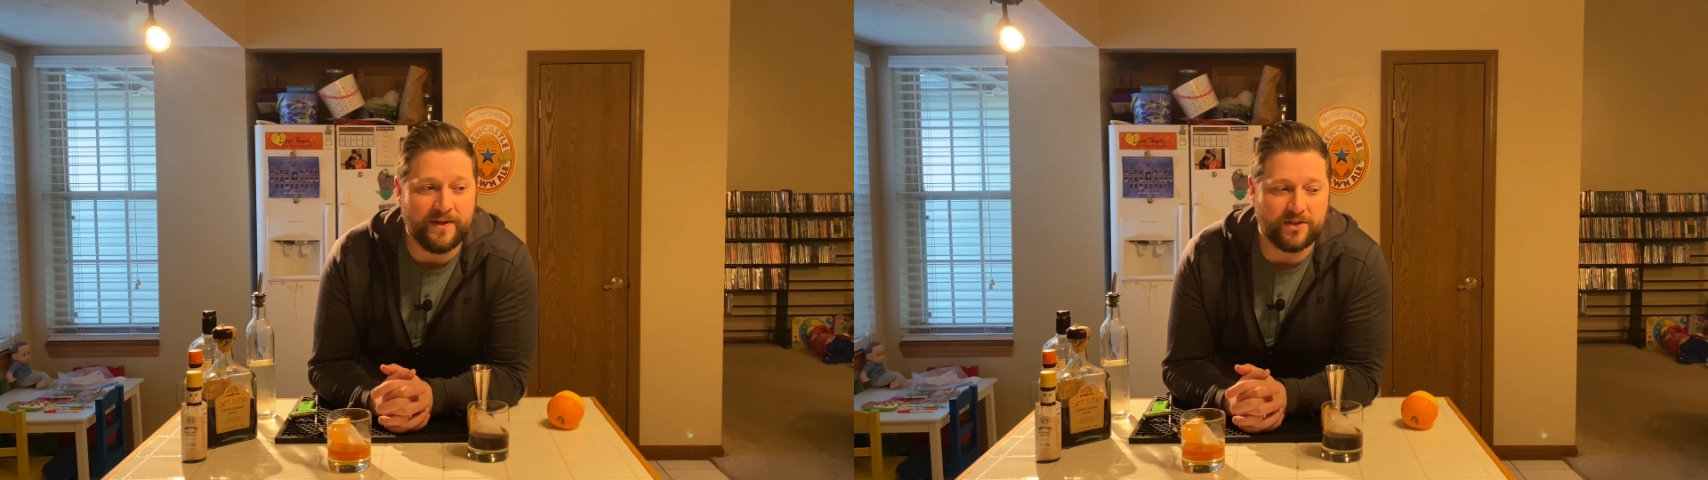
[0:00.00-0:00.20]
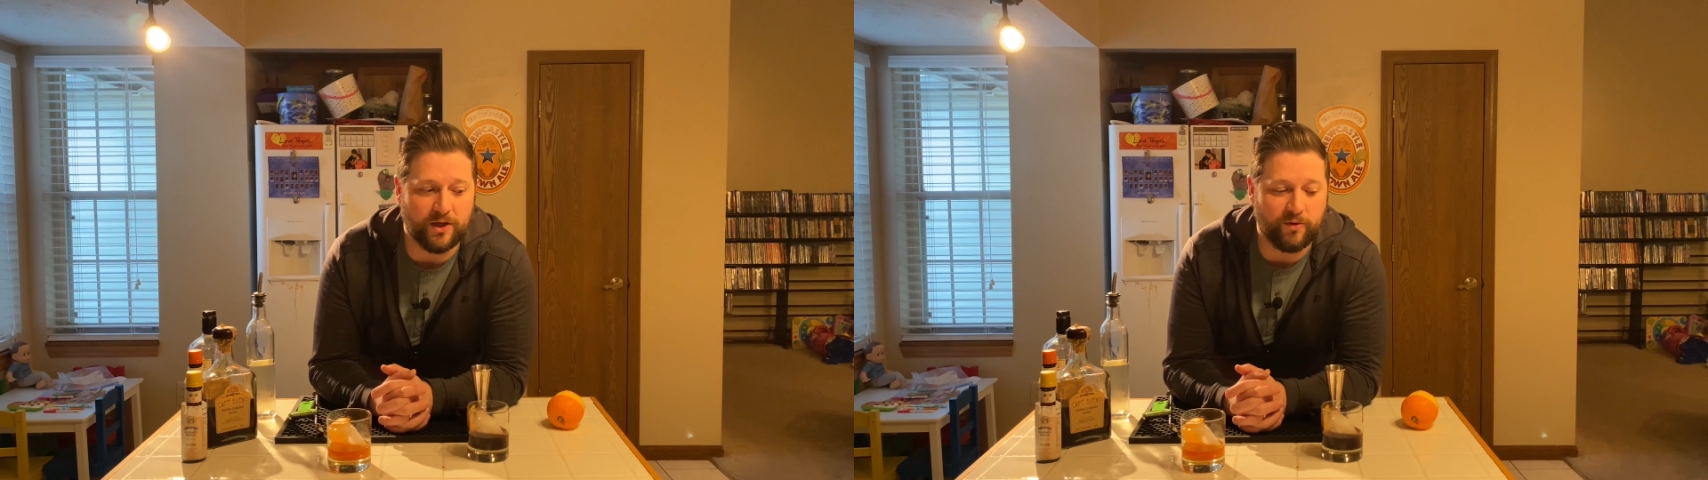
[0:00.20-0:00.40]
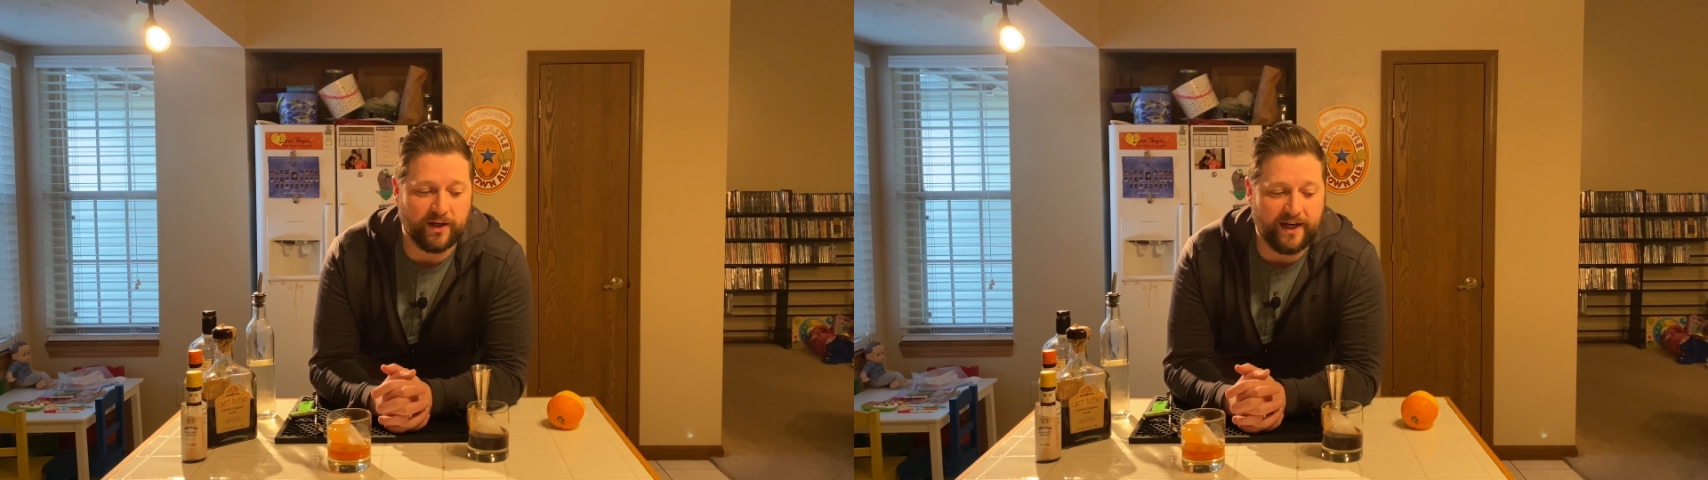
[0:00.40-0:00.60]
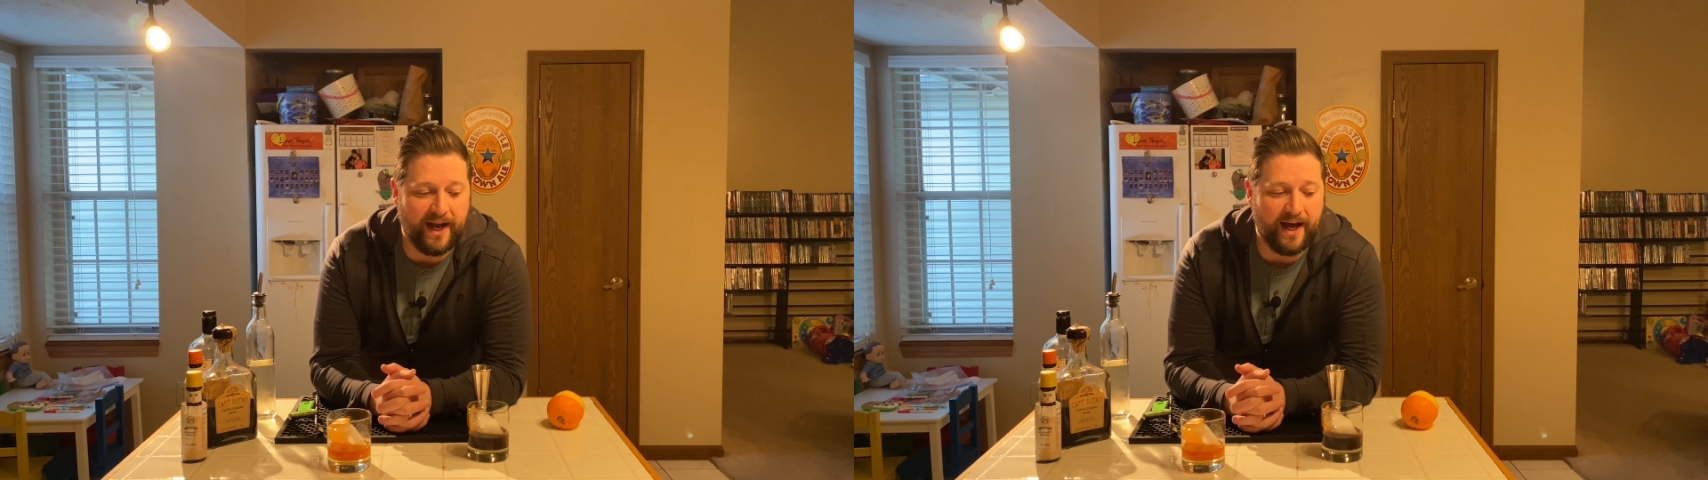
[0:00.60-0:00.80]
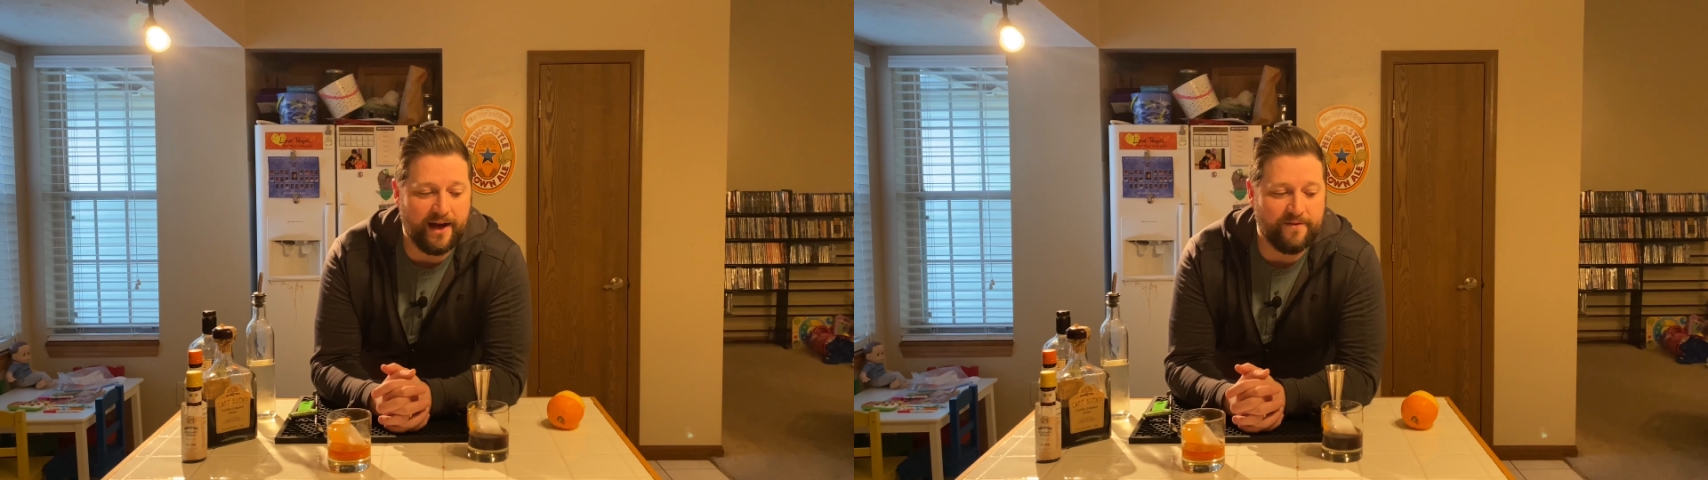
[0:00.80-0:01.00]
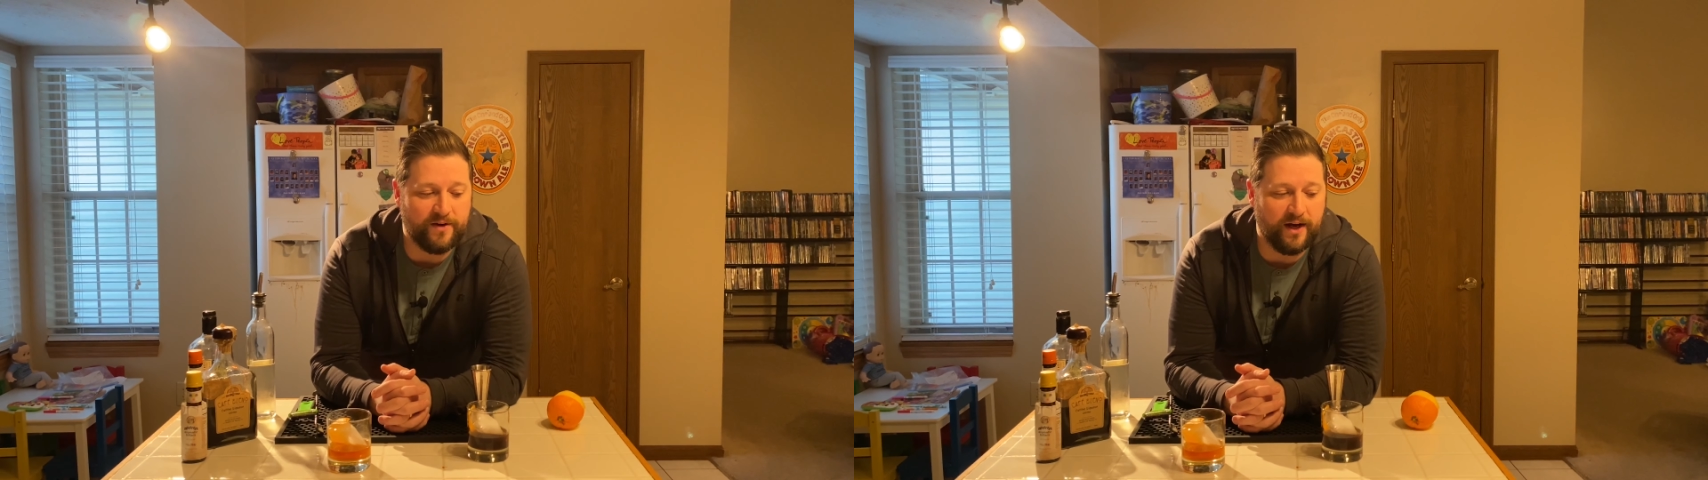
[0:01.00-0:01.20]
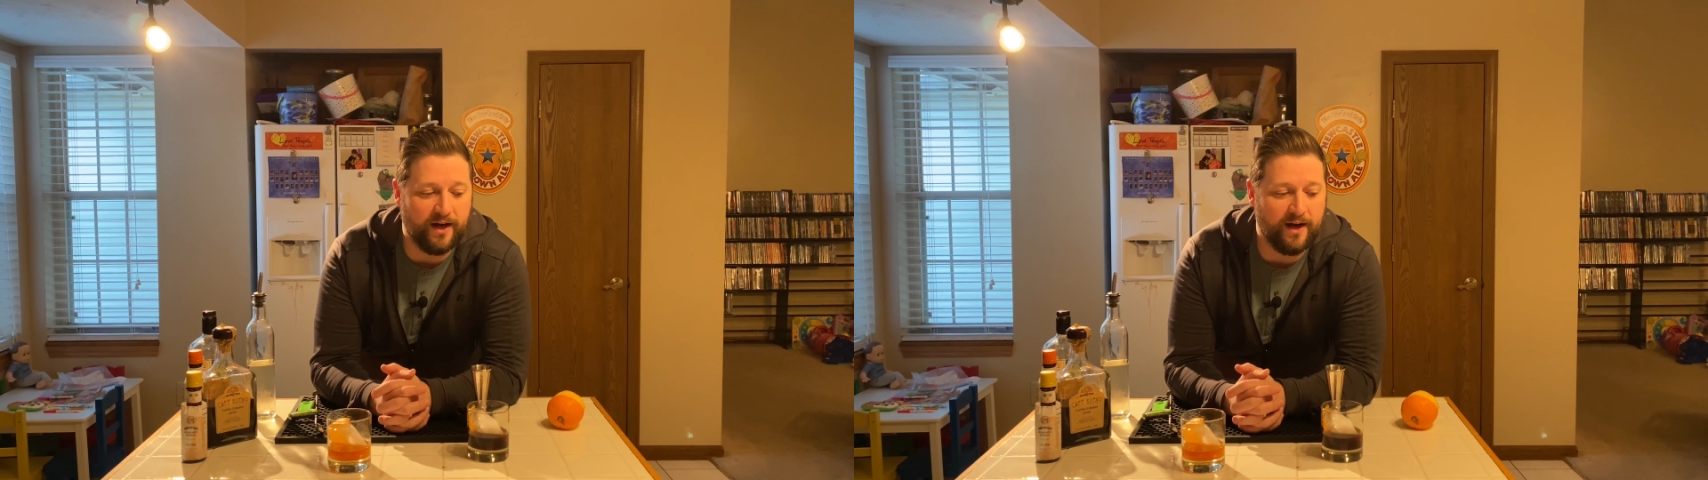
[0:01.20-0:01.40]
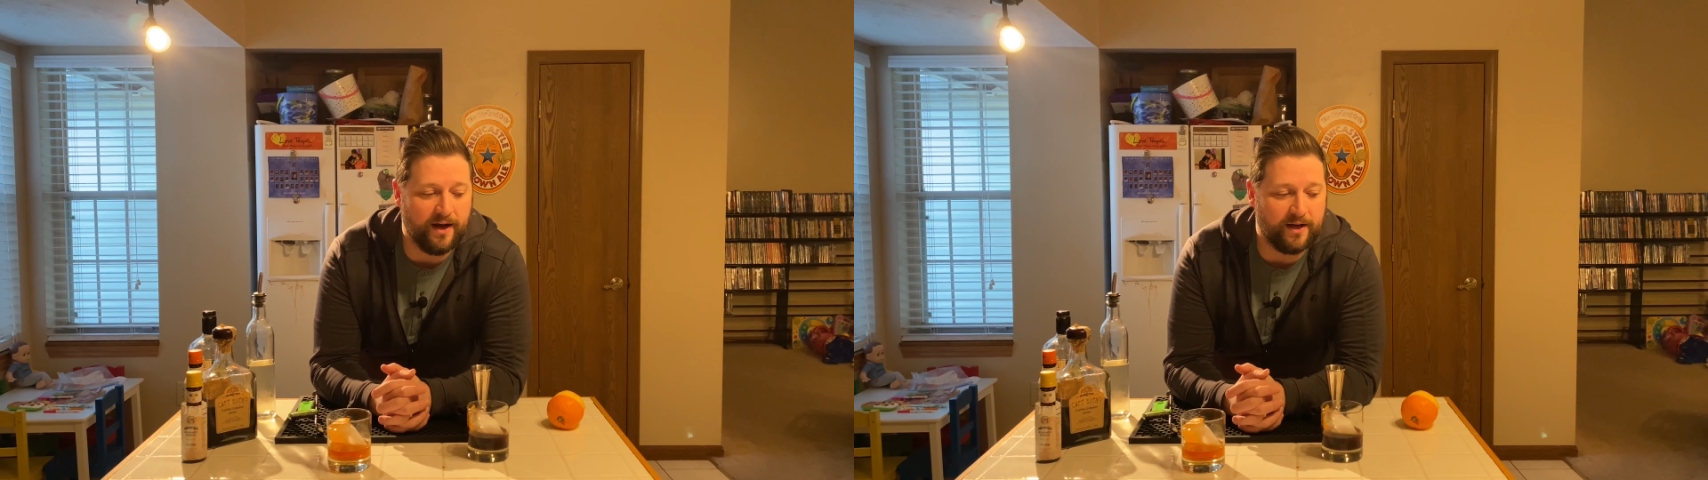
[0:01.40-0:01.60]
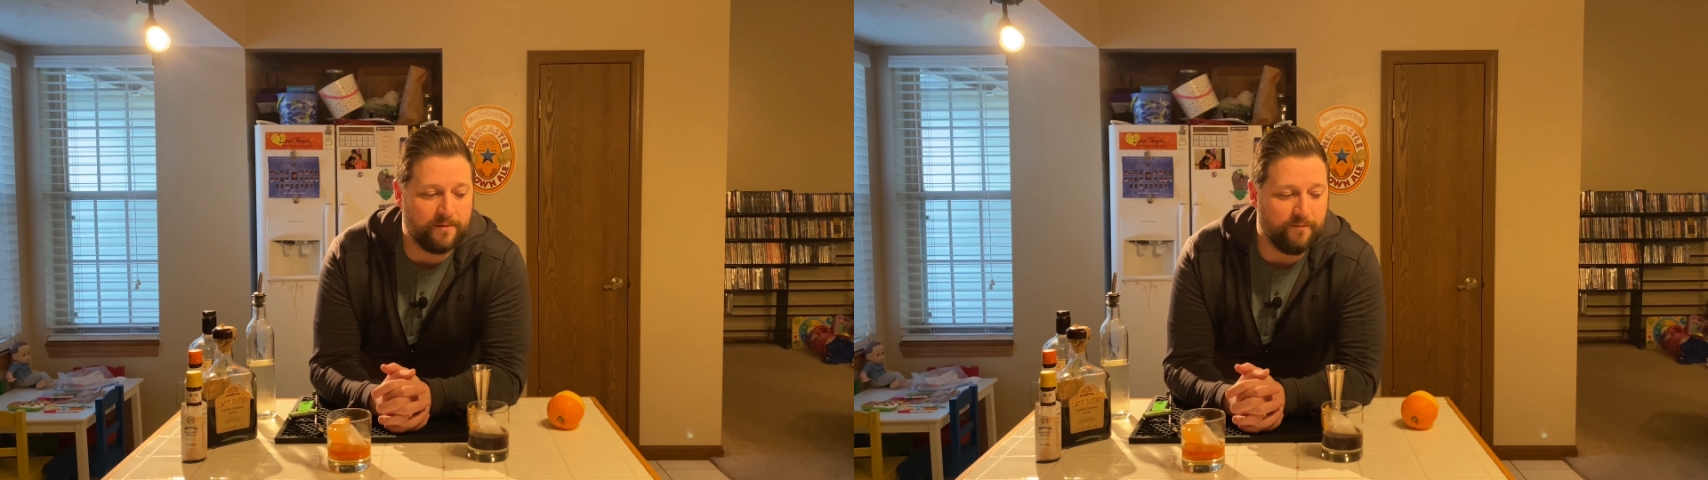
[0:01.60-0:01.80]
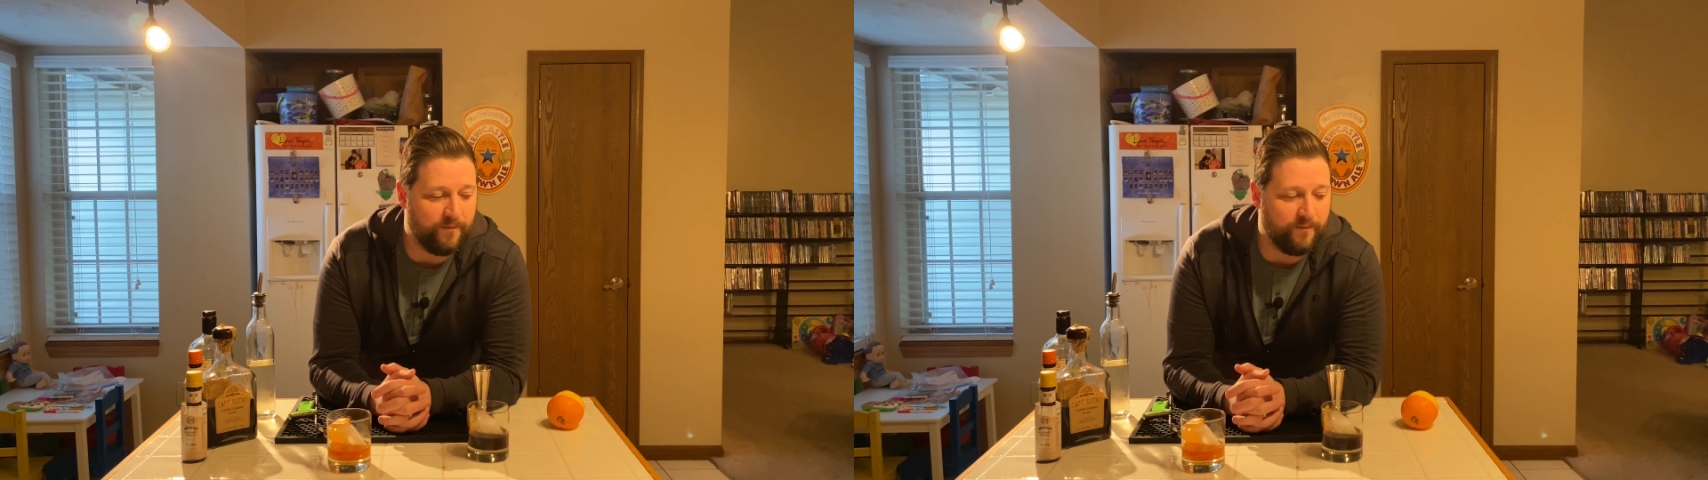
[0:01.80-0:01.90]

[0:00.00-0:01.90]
So we're gonna have